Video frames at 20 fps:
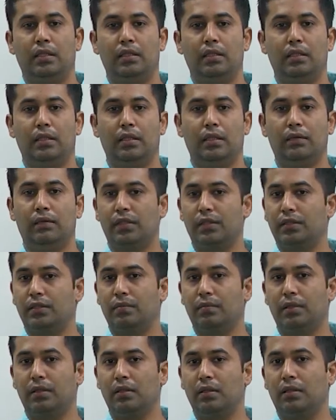the
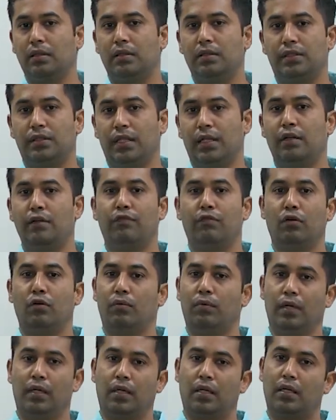reversible steady flow
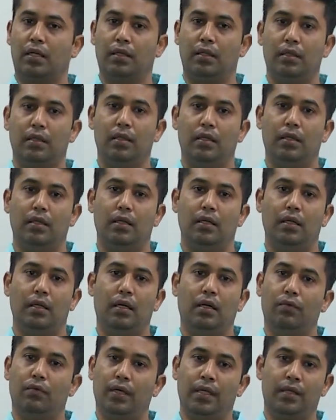work
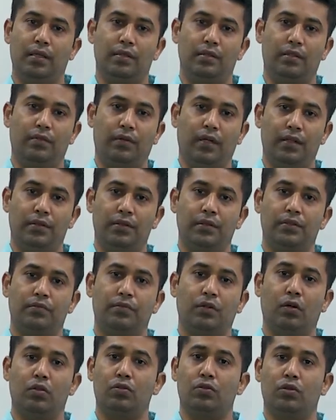in various devices.
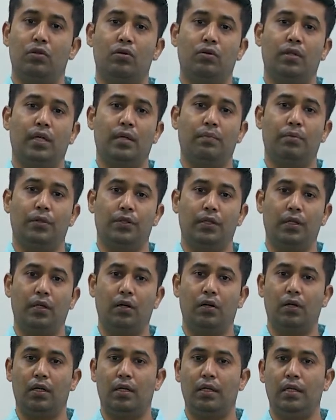We also looked at
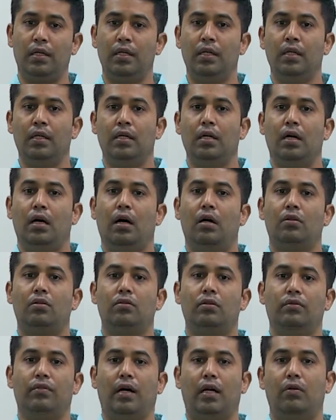particularly how
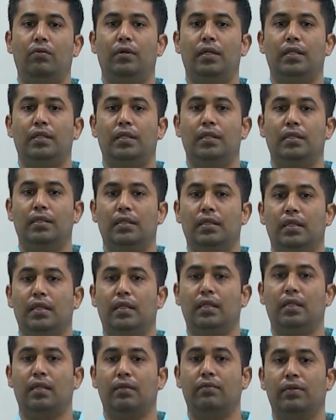to evaluate it
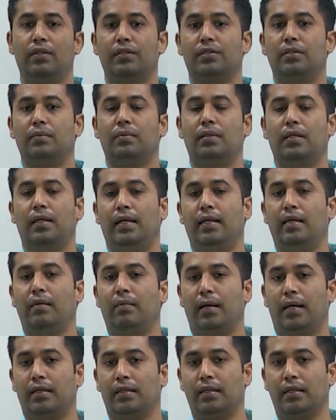in a reversible
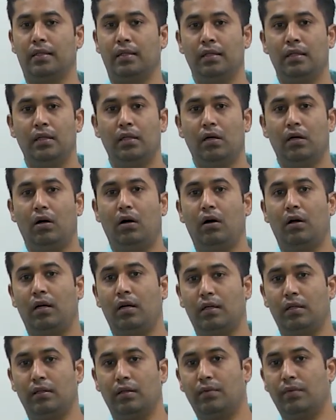adiabatic, or in
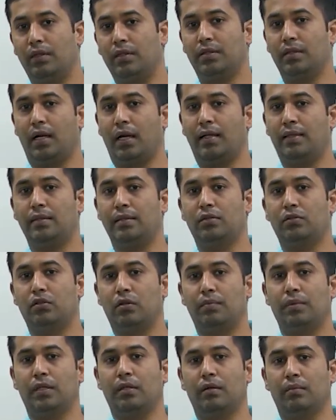other words, an
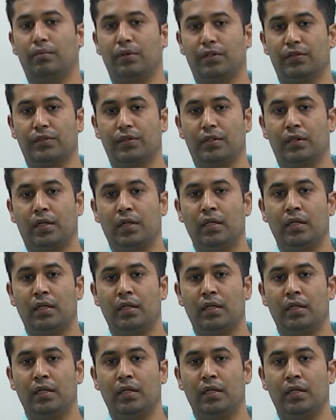isentropic compressor.